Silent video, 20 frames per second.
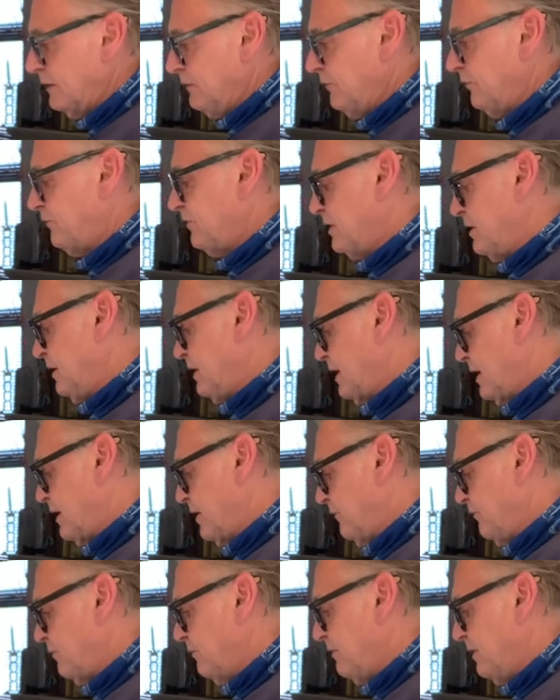just to get
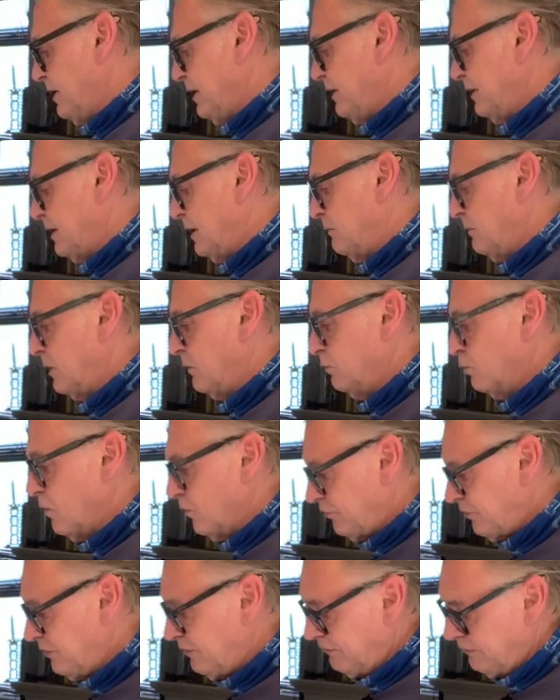out of the rain, and I was
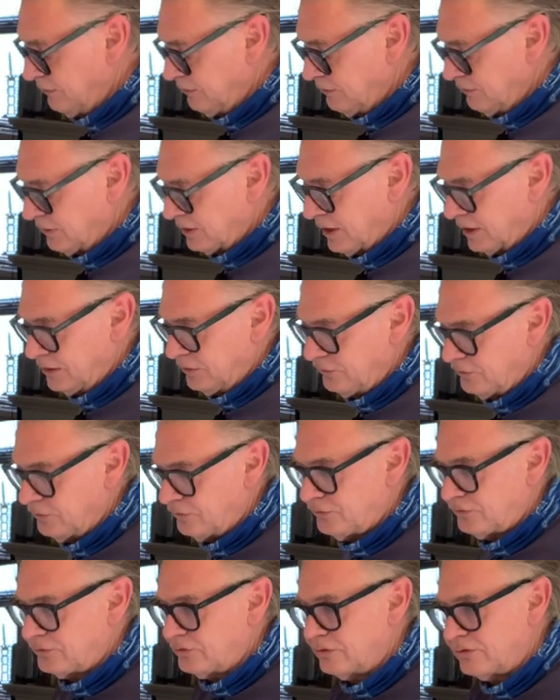watching
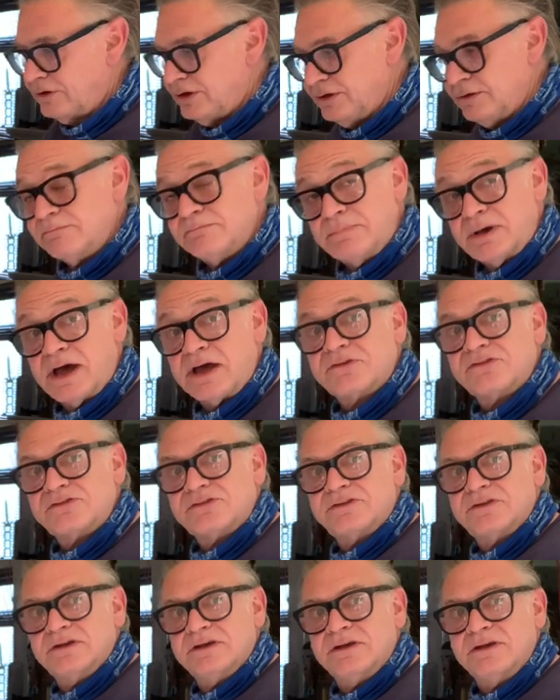characters scurrying
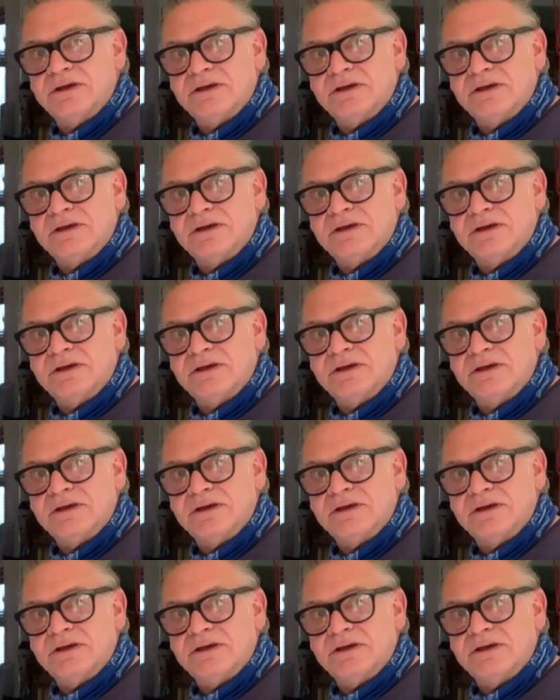past,